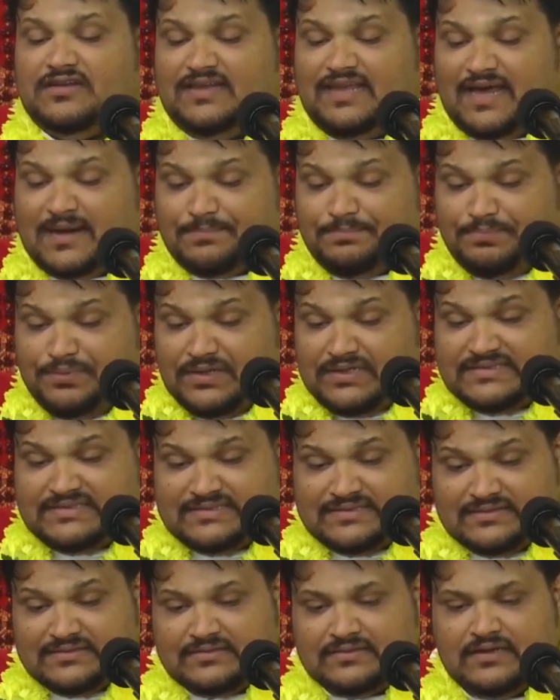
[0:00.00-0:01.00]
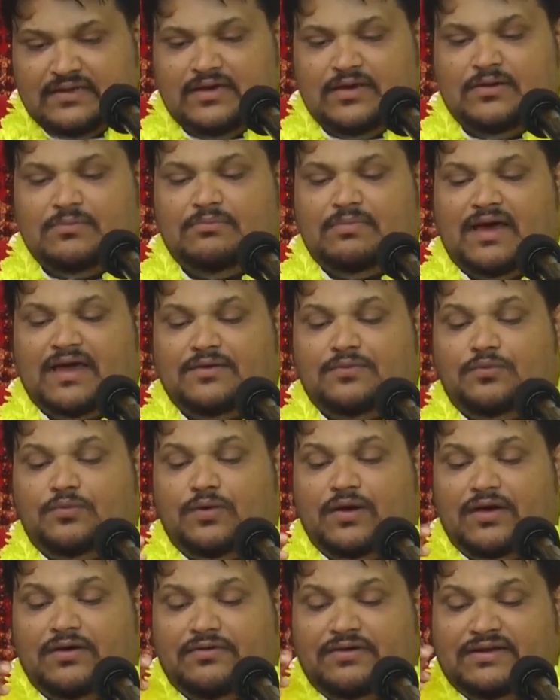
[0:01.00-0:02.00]
that person, by
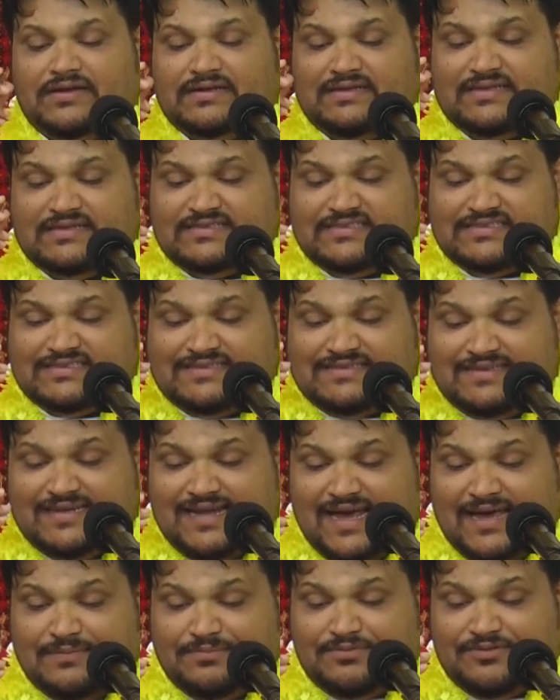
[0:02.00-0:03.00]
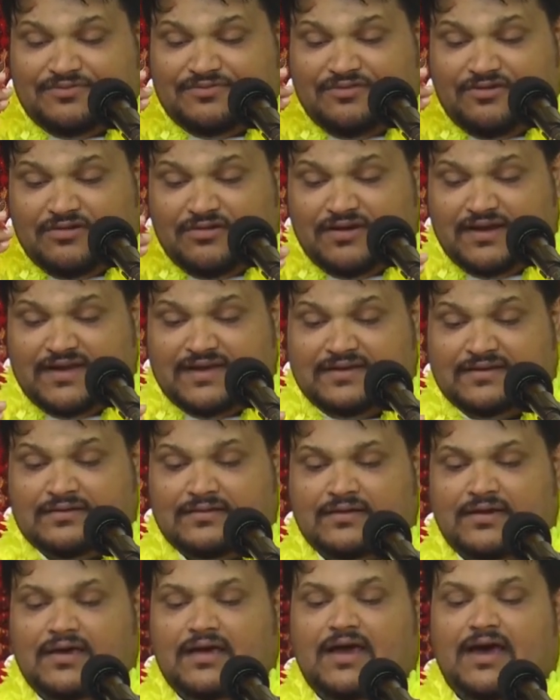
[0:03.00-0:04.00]
wearing this type of
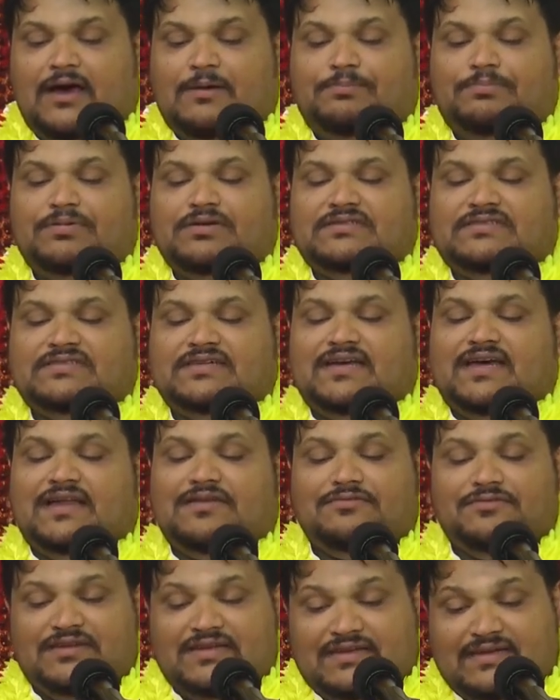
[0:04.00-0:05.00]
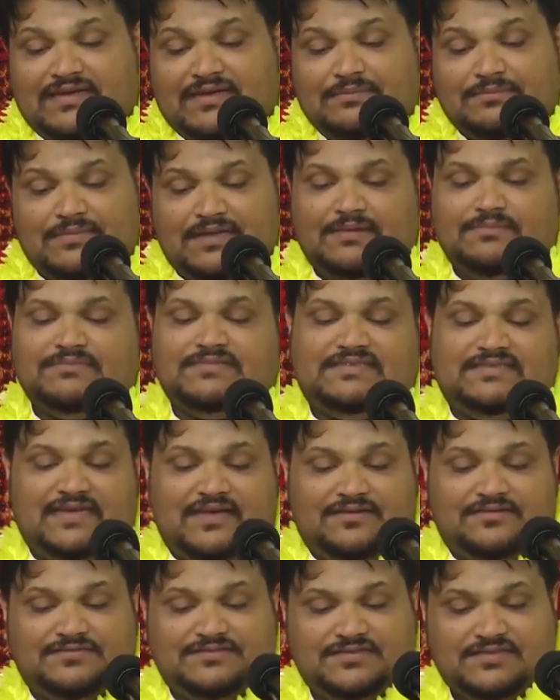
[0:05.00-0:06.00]
green, a person can redeem
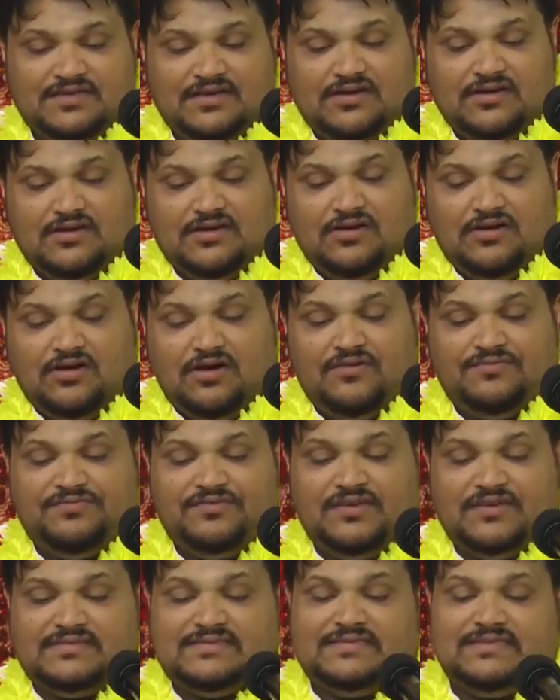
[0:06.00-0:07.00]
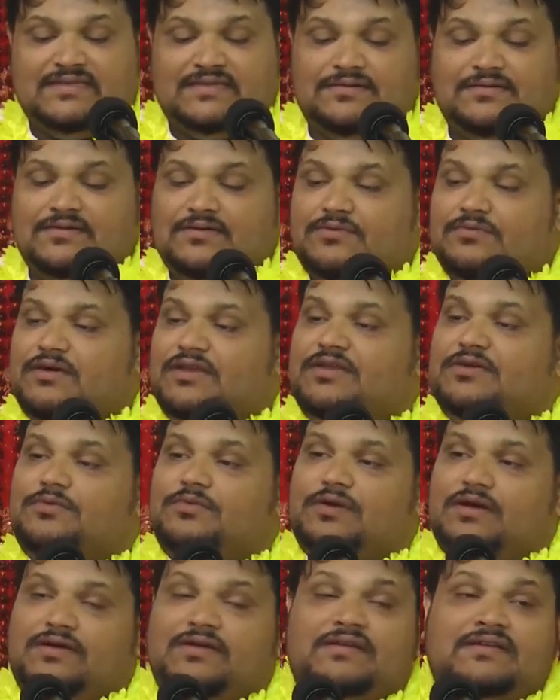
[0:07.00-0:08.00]
themselves. Obviously, when you're
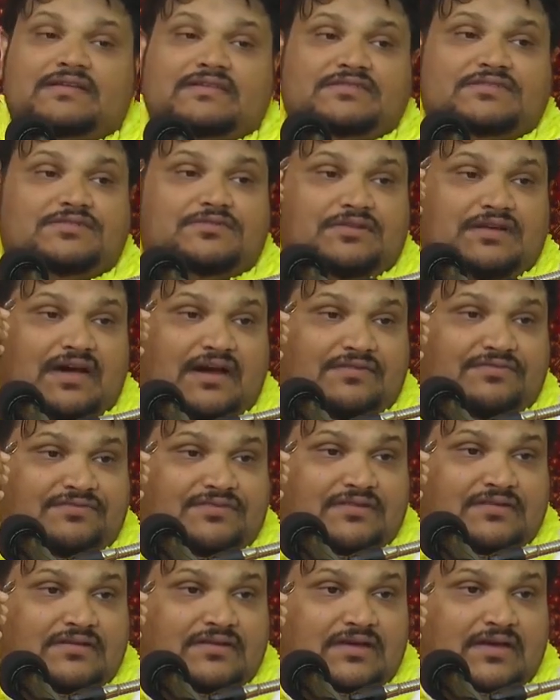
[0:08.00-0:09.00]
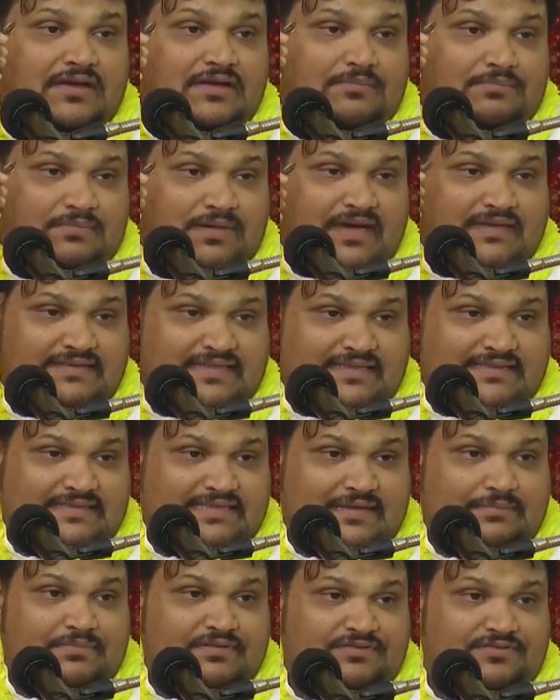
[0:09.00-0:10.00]
wearing this, you would have to, as I
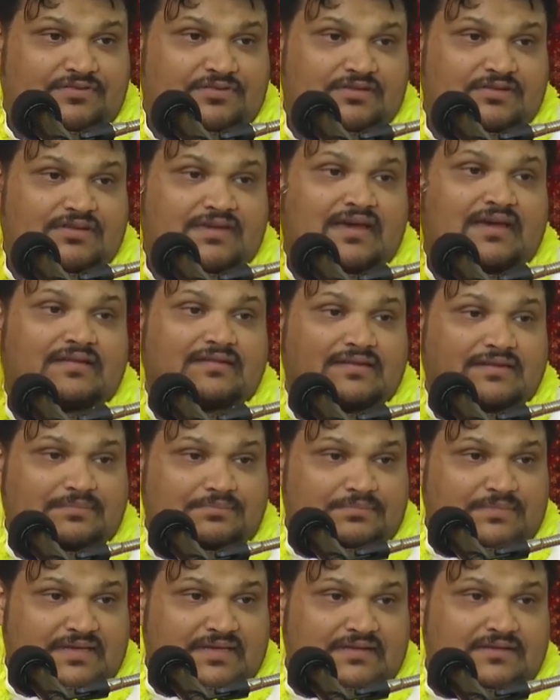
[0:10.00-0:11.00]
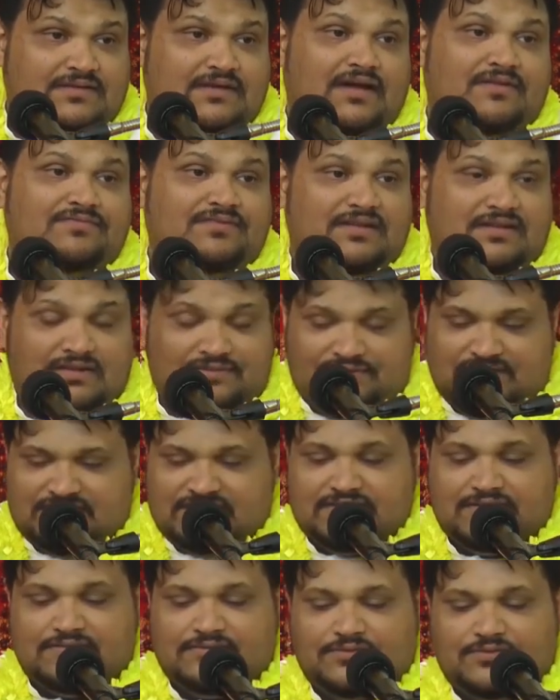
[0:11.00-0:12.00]
said before, you can't eat meat, you have to live a
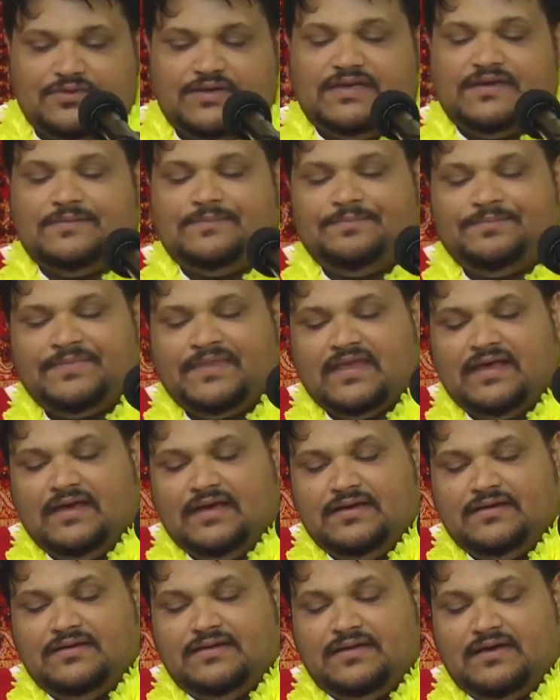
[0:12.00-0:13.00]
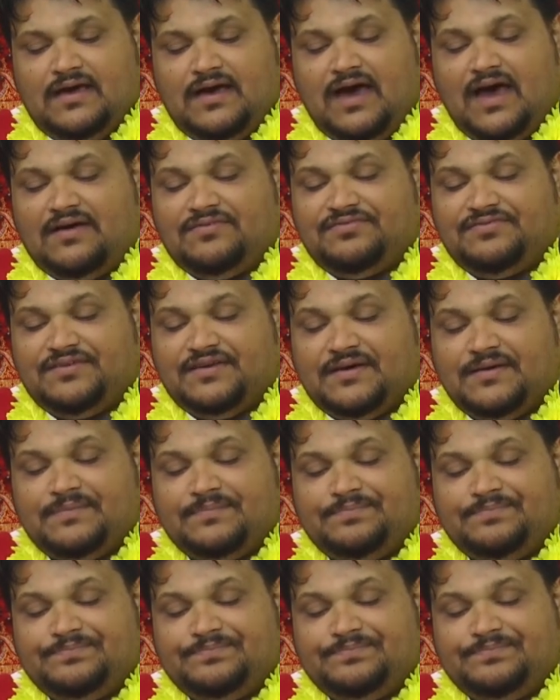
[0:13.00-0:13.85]
certain way thereafter.